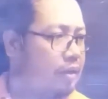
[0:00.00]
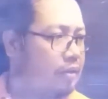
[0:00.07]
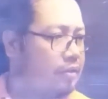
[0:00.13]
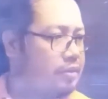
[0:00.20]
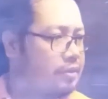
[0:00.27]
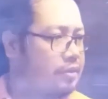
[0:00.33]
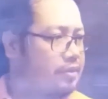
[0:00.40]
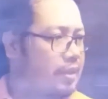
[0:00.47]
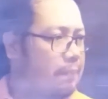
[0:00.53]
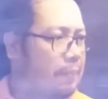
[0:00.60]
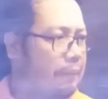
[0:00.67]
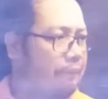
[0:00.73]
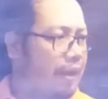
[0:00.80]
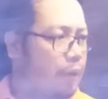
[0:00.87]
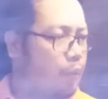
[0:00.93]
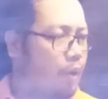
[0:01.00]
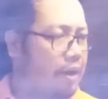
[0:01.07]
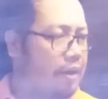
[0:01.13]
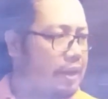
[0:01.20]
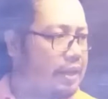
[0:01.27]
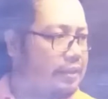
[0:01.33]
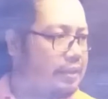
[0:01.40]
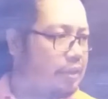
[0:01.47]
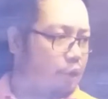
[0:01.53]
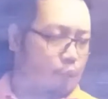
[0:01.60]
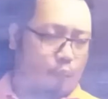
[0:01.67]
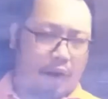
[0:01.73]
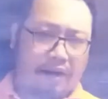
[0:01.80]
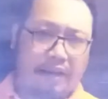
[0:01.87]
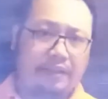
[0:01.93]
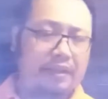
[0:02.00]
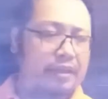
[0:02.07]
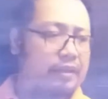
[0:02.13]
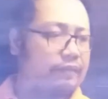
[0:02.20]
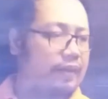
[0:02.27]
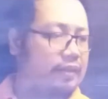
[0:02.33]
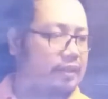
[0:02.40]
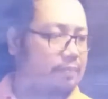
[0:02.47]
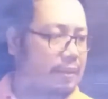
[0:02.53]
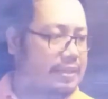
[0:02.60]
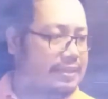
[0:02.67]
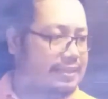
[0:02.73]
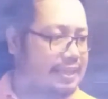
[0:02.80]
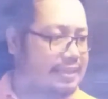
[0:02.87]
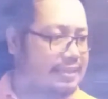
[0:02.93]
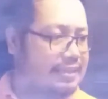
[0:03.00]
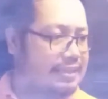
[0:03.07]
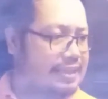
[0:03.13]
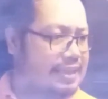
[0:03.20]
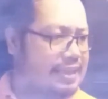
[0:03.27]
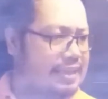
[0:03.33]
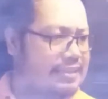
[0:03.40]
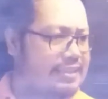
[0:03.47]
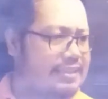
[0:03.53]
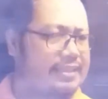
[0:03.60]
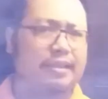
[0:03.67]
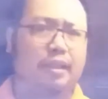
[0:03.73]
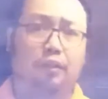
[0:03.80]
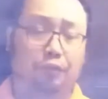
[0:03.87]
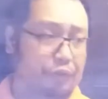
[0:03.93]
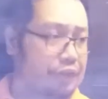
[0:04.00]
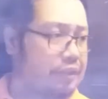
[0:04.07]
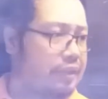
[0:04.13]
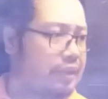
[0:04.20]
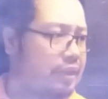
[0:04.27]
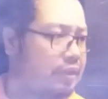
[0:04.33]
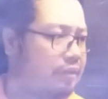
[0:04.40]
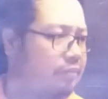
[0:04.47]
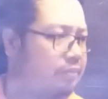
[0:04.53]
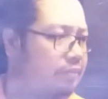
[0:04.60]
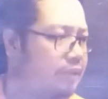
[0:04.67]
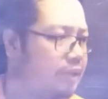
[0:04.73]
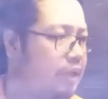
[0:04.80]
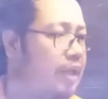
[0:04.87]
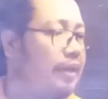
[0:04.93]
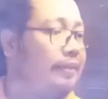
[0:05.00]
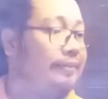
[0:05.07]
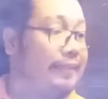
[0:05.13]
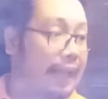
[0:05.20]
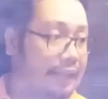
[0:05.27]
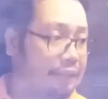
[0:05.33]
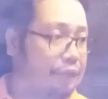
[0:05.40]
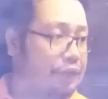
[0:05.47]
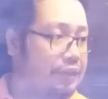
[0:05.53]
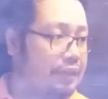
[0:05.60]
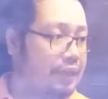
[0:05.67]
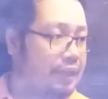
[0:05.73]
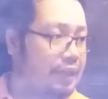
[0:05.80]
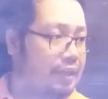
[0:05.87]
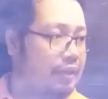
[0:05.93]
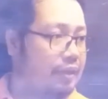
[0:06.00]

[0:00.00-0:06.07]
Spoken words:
simplify 180, or 180 divided by 6 is 30. That 30